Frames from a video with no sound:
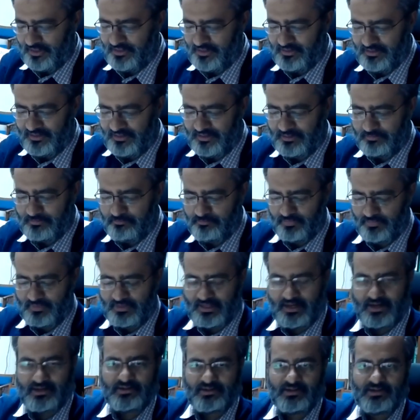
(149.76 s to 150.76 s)
in there,
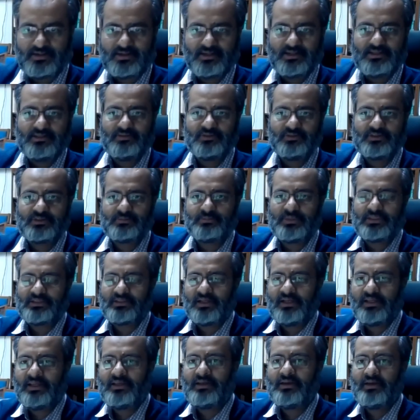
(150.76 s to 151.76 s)
that he
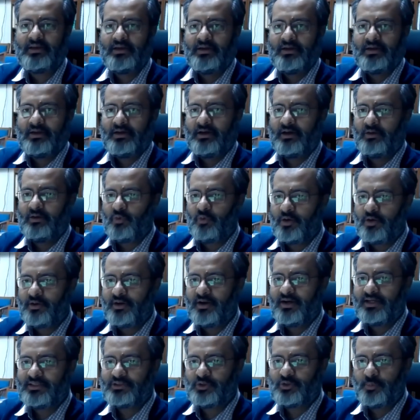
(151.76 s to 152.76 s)
especially
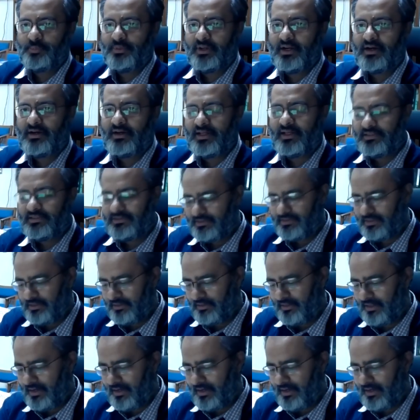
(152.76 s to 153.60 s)
wanted us to pay attention